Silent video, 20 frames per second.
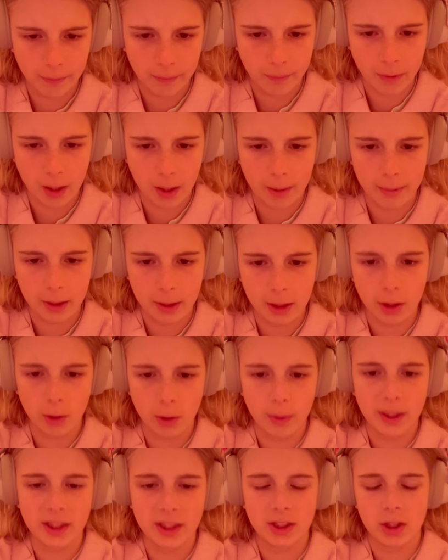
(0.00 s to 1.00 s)
I mean, there
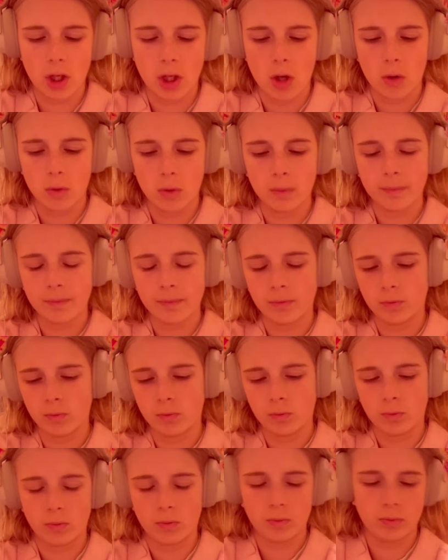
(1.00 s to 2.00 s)
is no
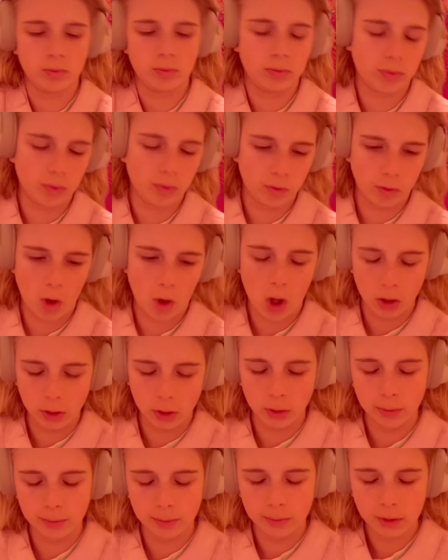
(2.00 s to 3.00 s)

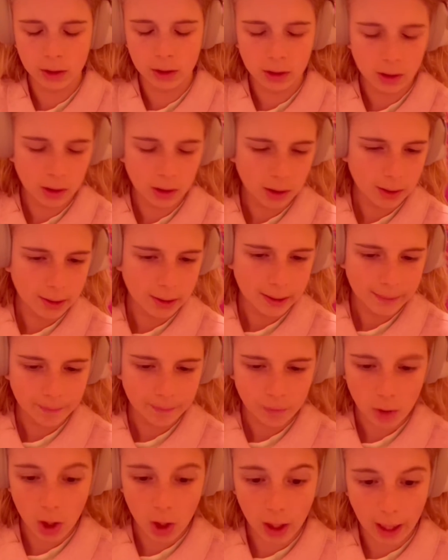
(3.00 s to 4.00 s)
volume.
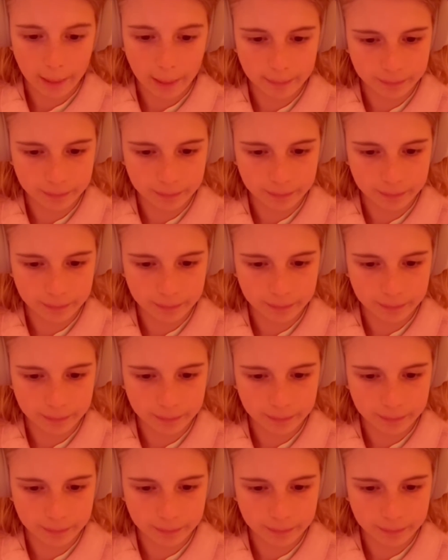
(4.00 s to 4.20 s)
Okay.